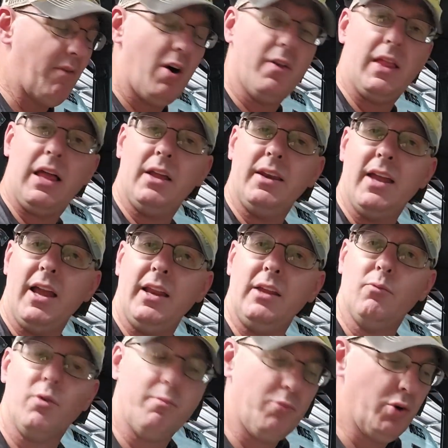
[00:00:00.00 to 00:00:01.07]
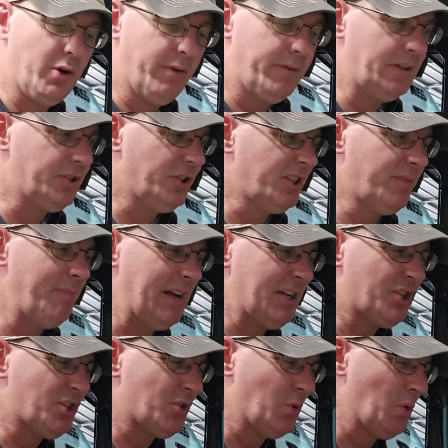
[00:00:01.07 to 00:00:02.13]
all that netting removed is just to make
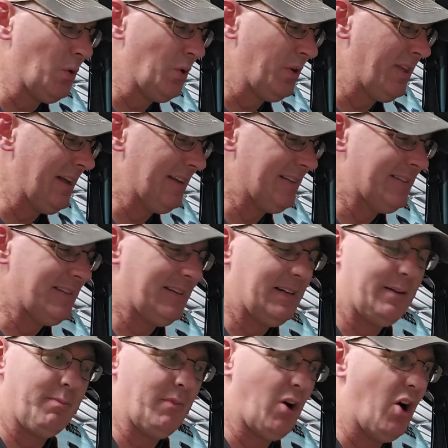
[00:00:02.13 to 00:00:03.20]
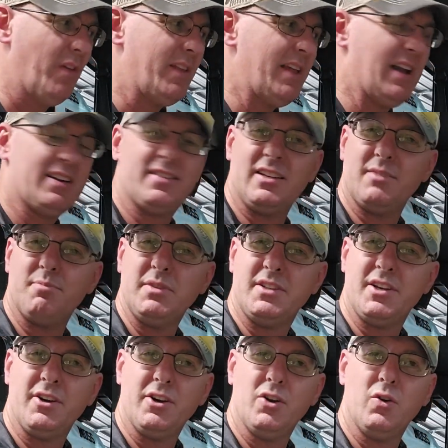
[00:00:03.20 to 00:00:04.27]
sure that all the excess
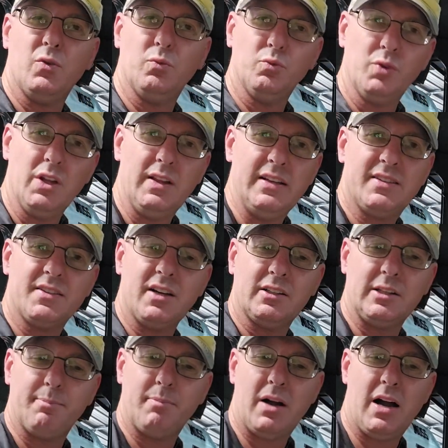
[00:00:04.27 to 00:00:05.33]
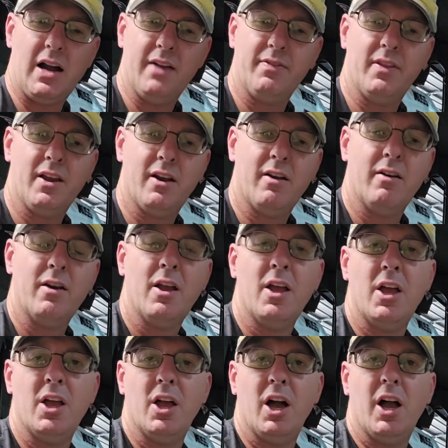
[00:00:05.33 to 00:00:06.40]
material really sucked up behind there.
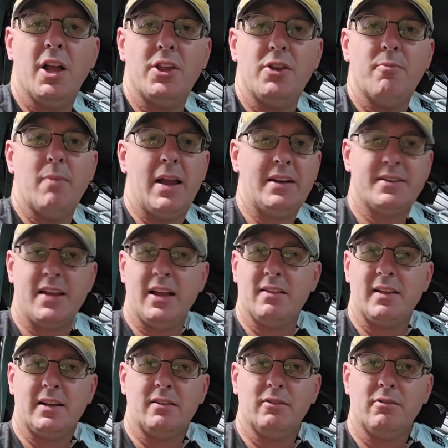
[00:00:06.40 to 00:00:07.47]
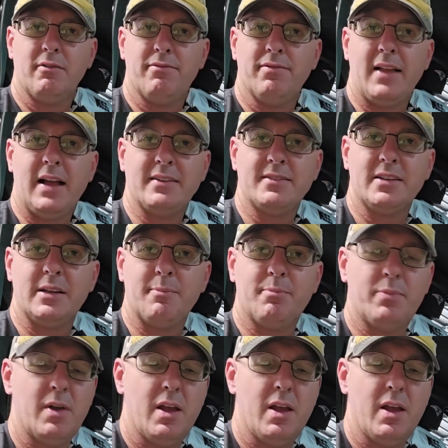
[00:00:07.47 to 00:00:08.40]
You may take like a little flat tip